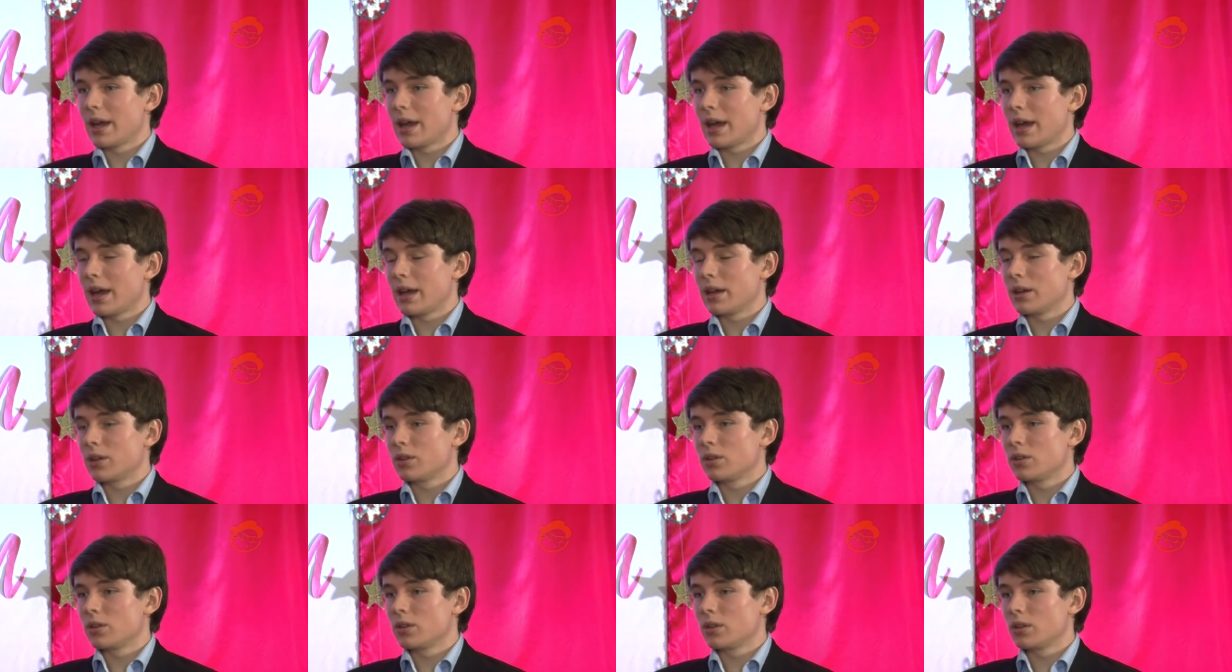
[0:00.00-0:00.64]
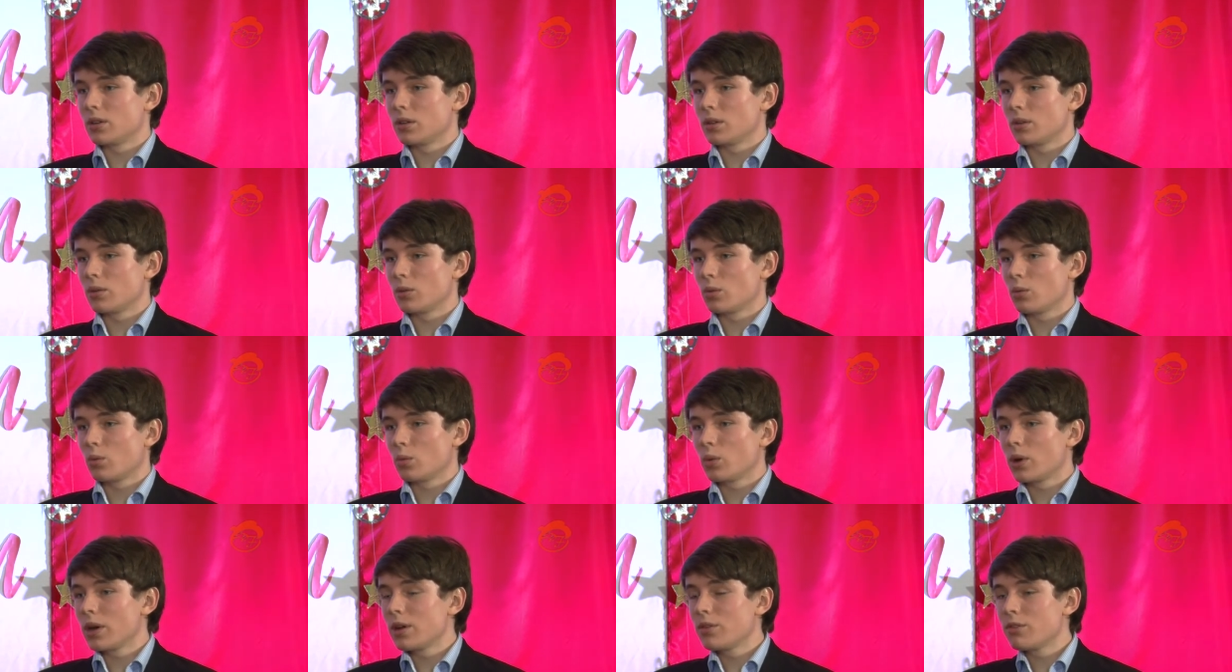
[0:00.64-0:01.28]
and
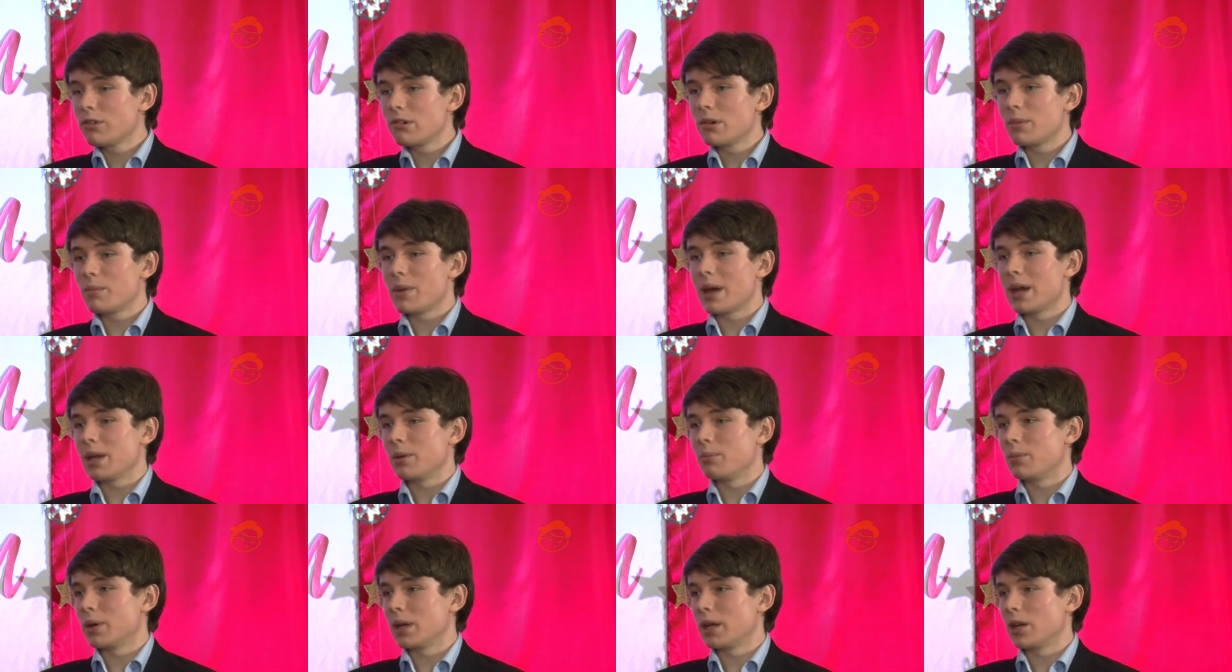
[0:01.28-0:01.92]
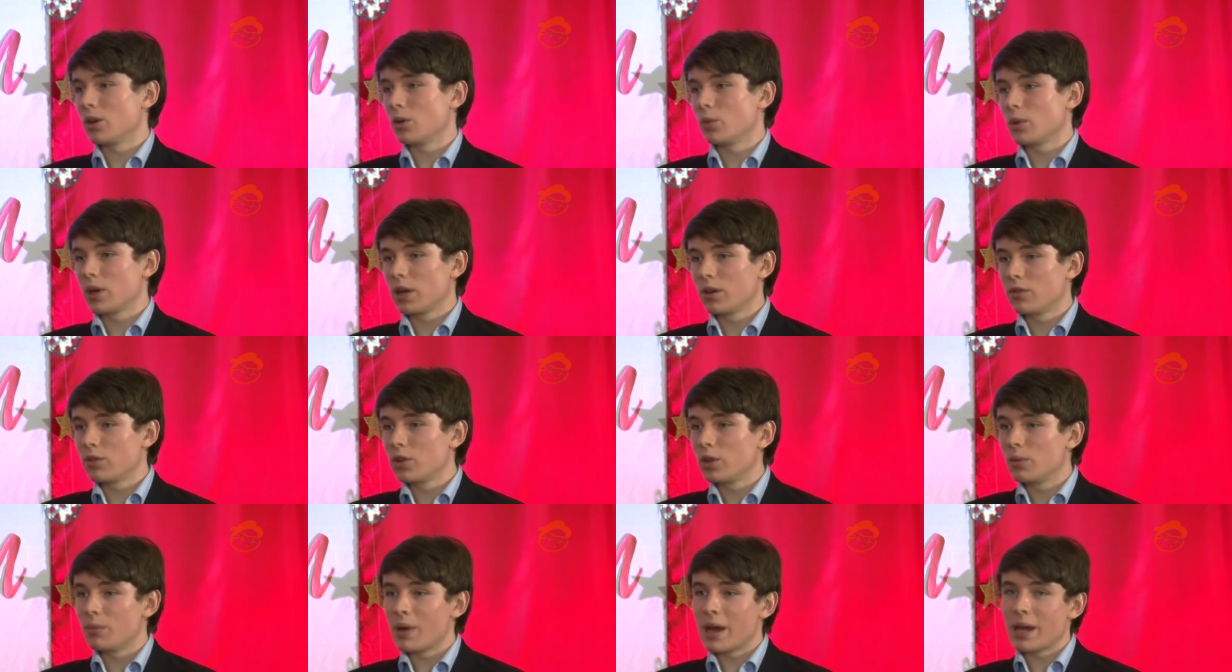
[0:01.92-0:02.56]
whatever it may be or
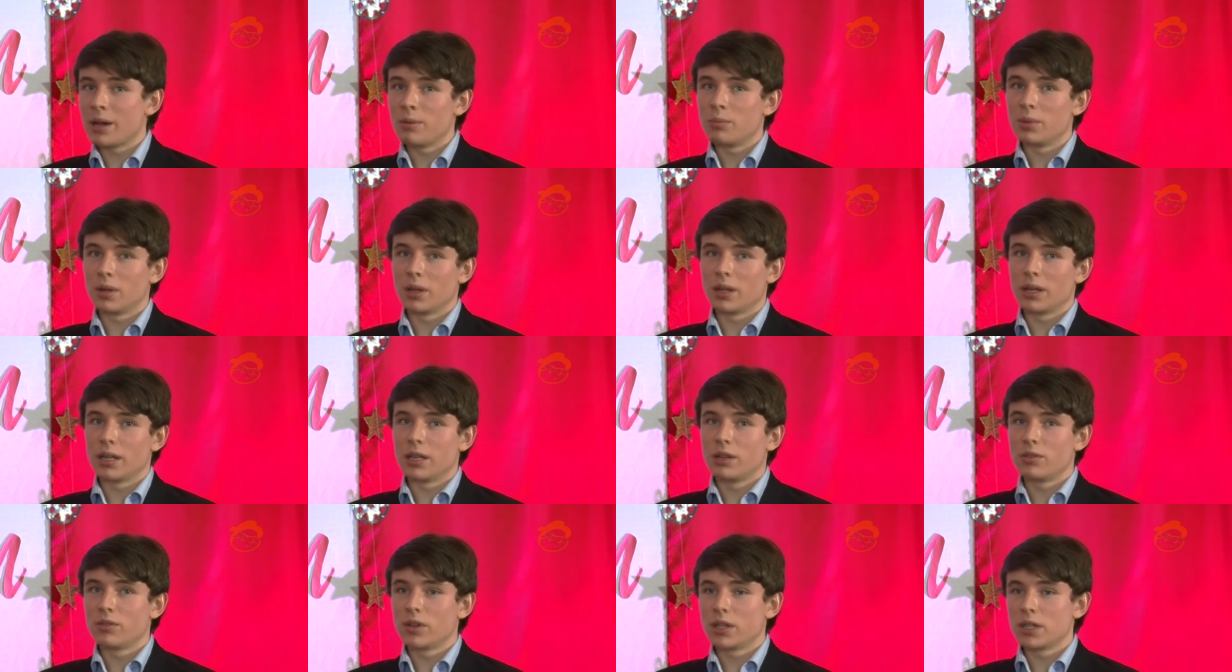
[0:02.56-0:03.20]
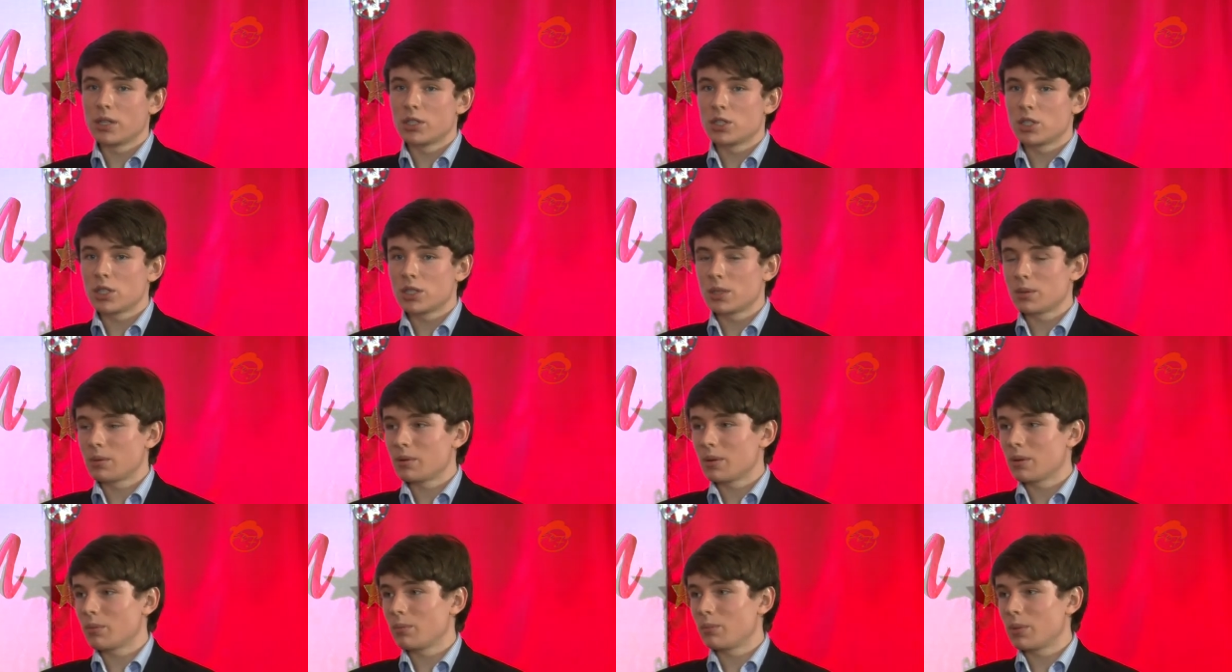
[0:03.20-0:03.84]
whatever you may believe in, just
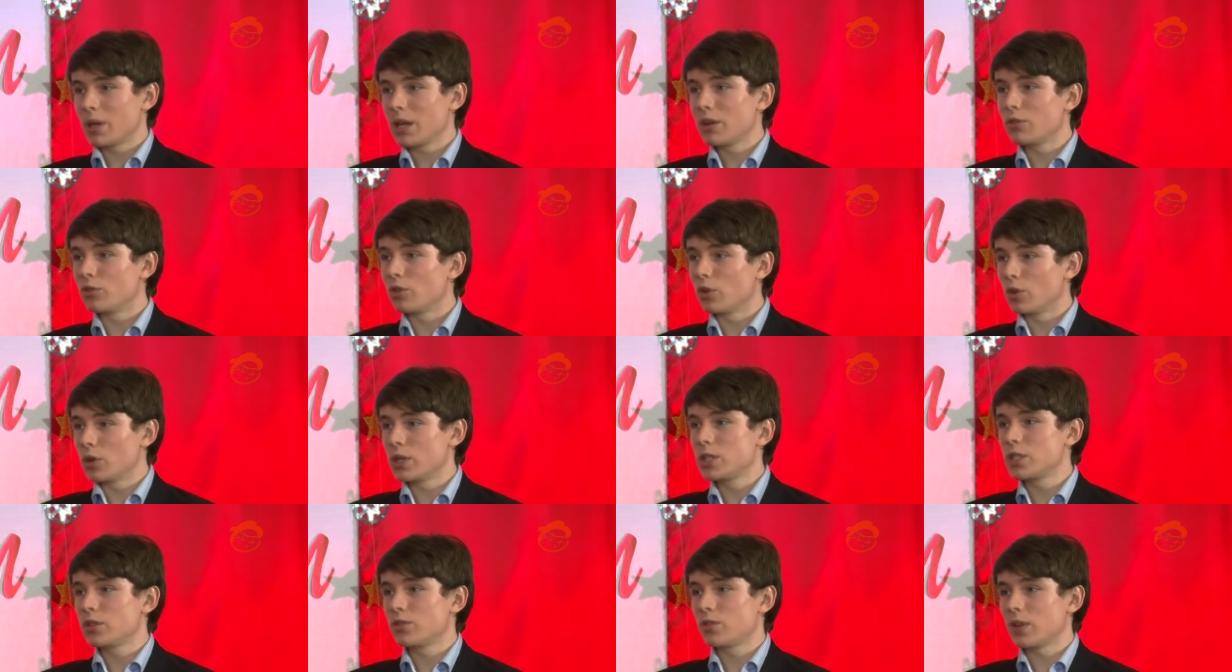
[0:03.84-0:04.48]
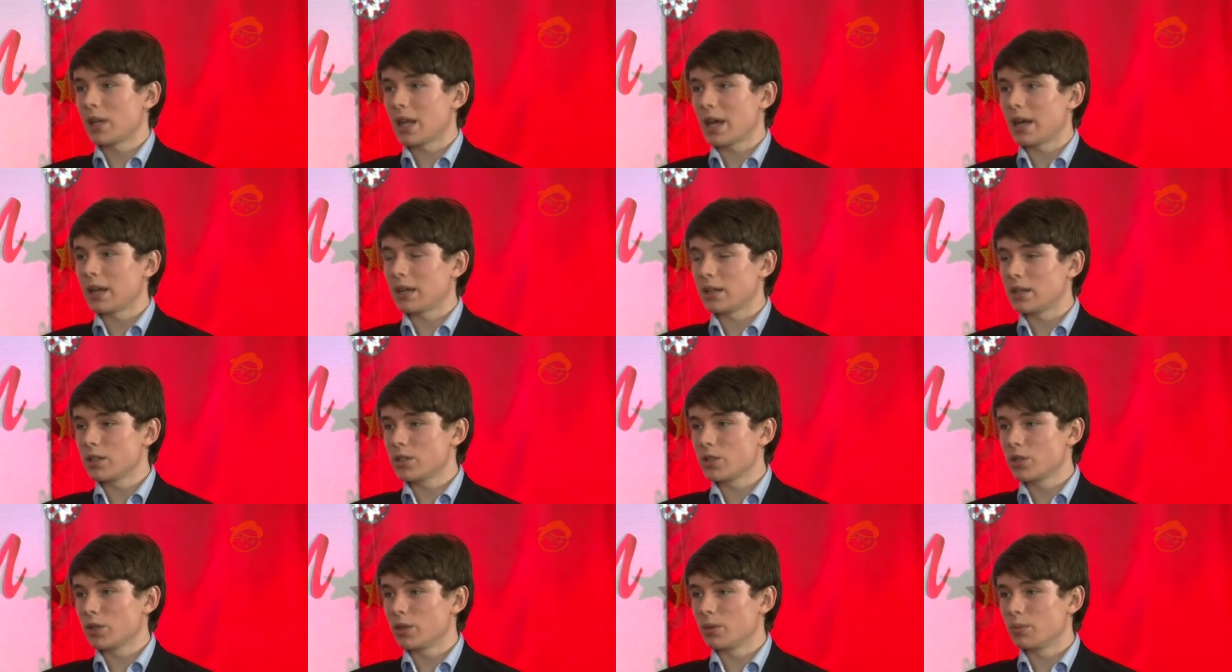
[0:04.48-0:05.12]
be a voice for that
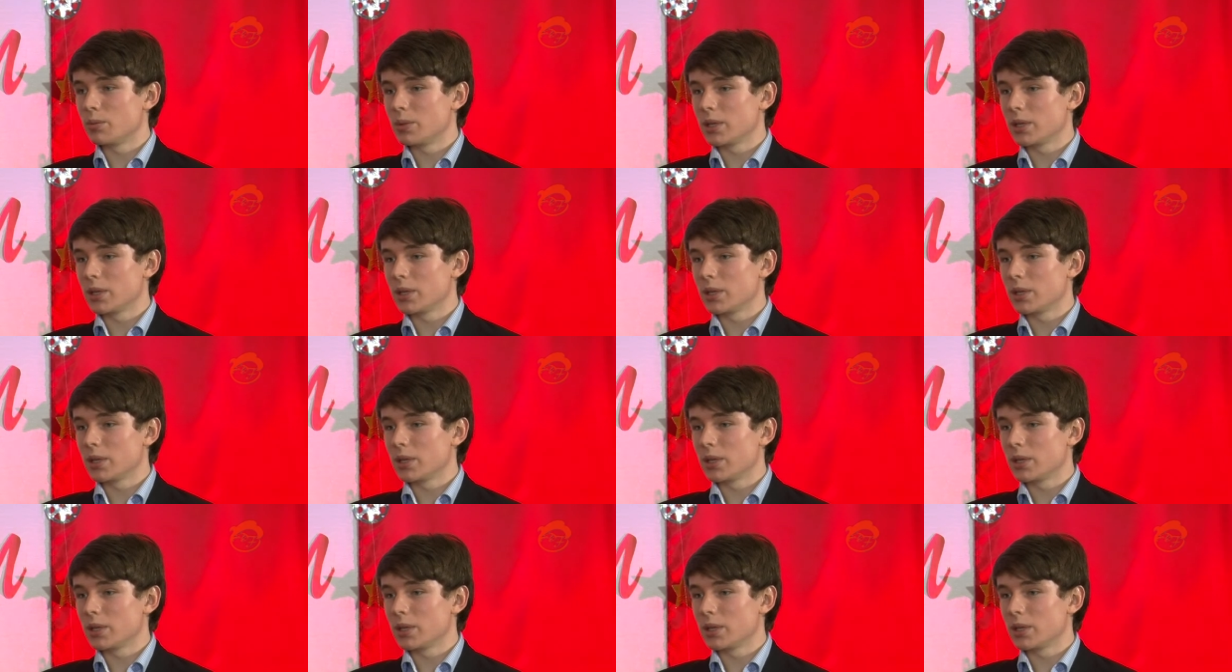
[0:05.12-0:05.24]
issue,